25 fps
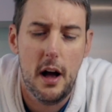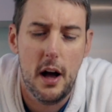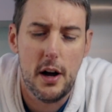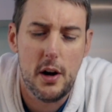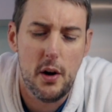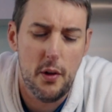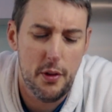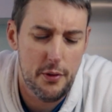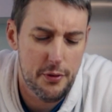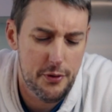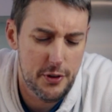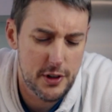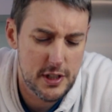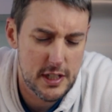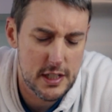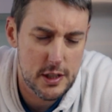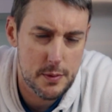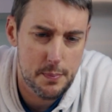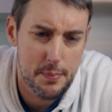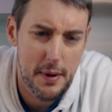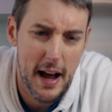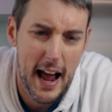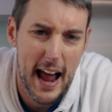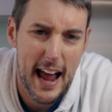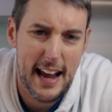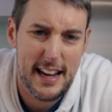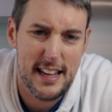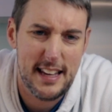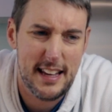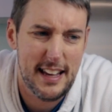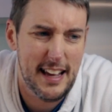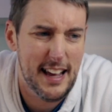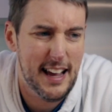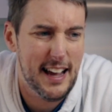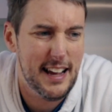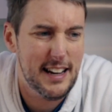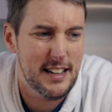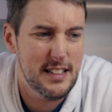I got the footage back
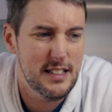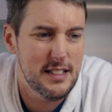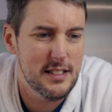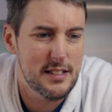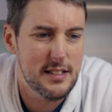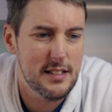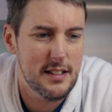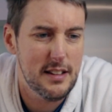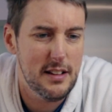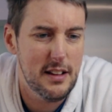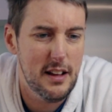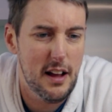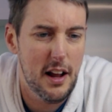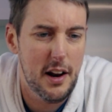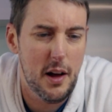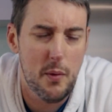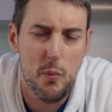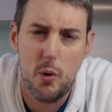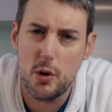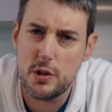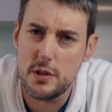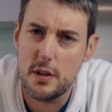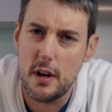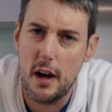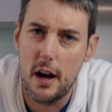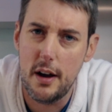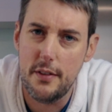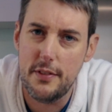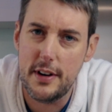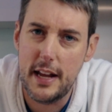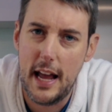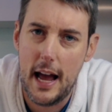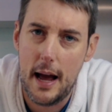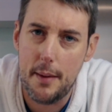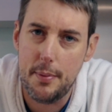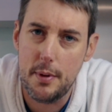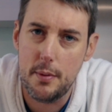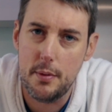and I wasn't overly
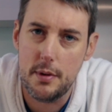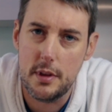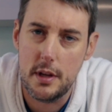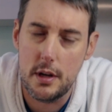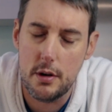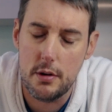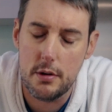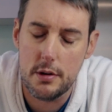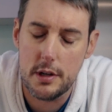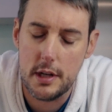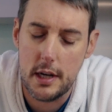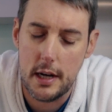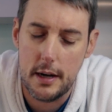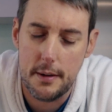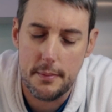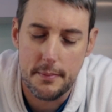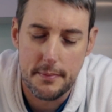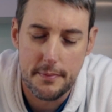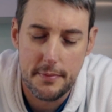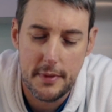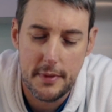happy with the audio.